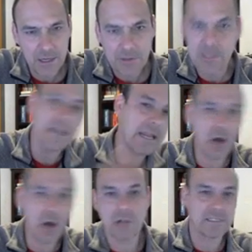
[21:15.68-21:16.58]
You need
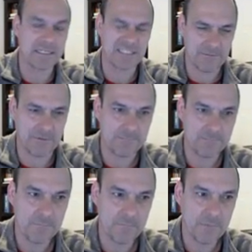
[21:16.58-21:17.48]
all six of them.
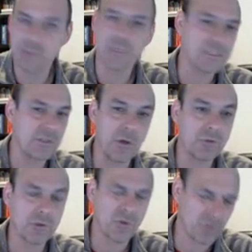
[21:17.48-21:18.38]
There's just no
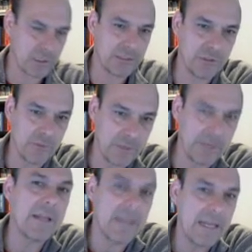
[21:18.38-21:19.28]
shortcut to it.
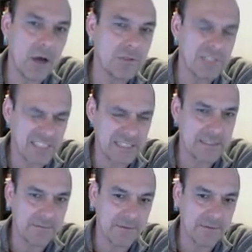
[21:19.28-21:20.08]
You need all six of